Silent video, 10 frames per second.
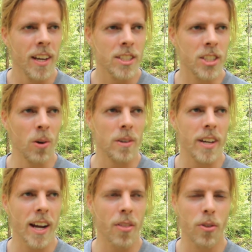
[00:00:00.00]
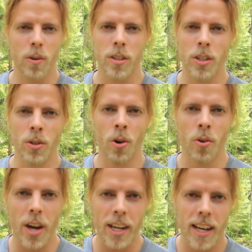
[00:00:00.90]
So today I thought to
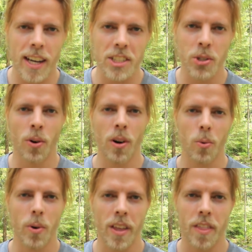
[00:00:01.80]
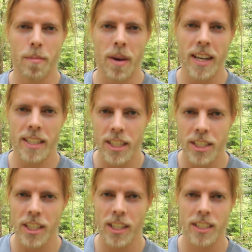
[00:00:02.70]
radicalize you all with my
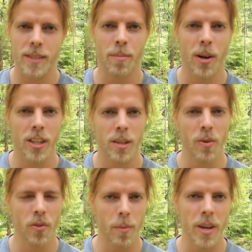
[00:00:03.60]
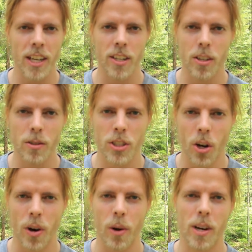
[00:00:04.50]
teachings, but before I begin to do
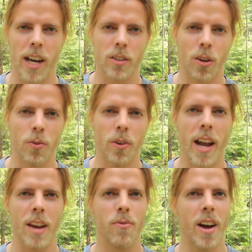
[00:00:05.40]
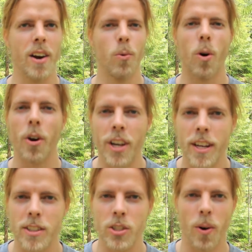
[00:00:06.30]
so I would like to offer a fair
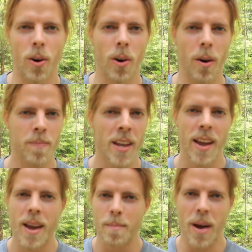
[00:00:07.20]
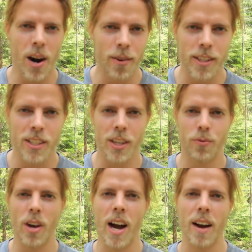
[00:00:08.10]
warning to all parents
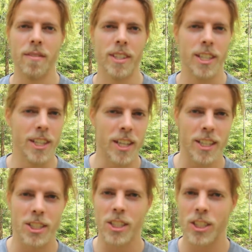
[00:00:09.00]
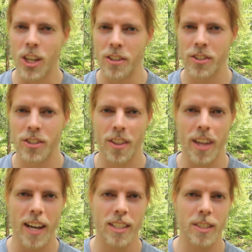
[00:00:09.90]
if you have teenage sons
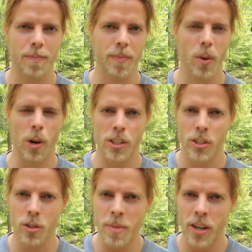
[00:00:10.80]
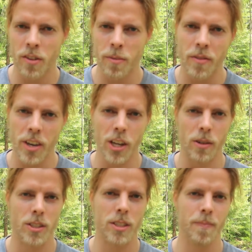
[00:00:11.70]
that watch too many of my
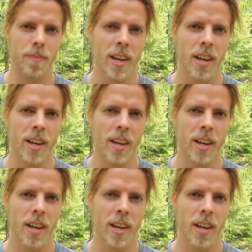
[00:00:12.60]
videos.